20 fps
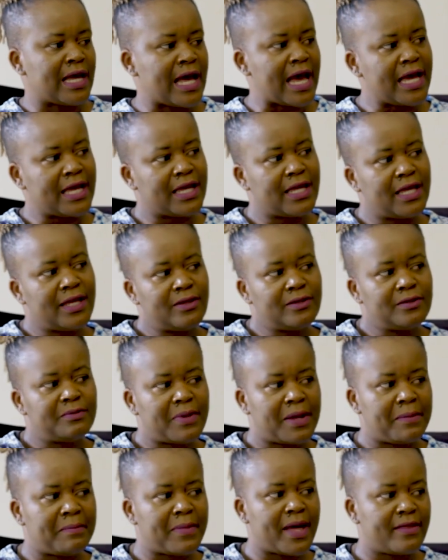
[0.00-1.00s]
I killed
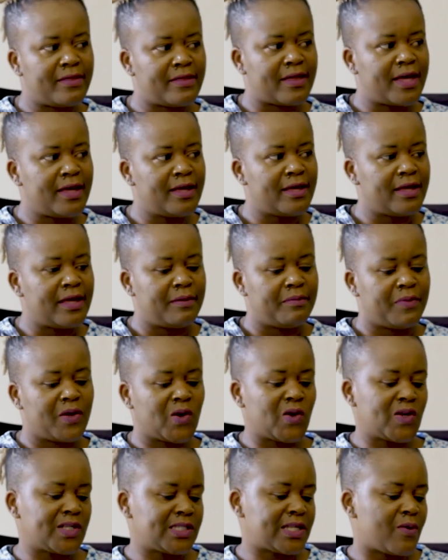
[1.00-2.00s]
my mother
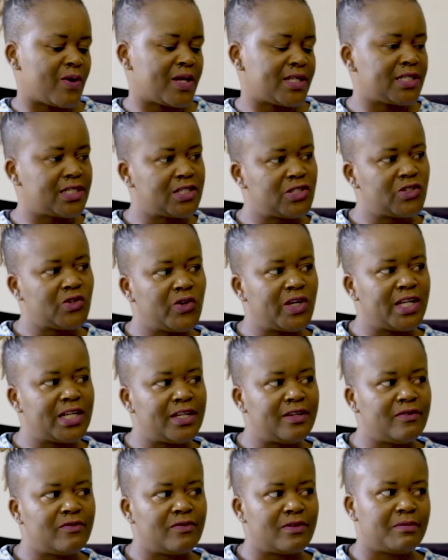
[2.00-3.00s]
because I wanted to go
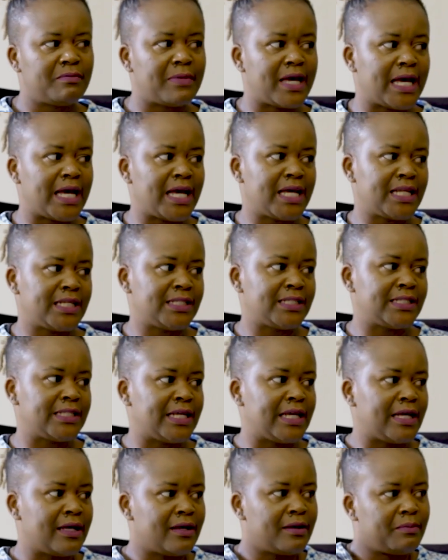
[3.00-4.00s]
and live with my aunt.
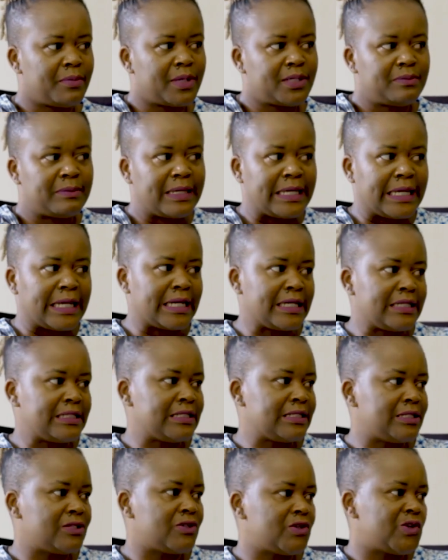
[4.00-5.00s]
But my
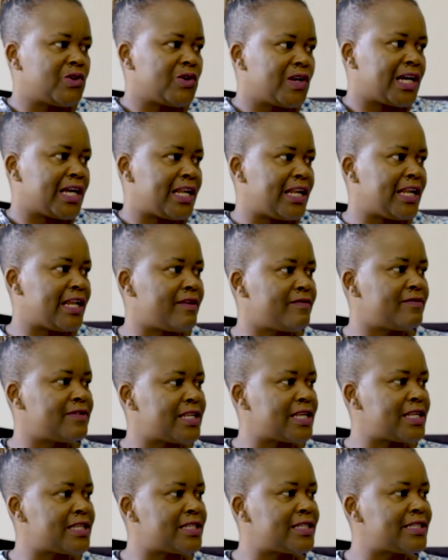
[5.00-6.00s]
aunt no longer
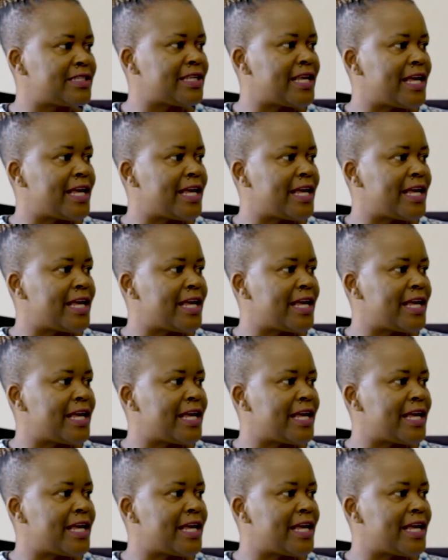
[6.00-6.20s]
loves us.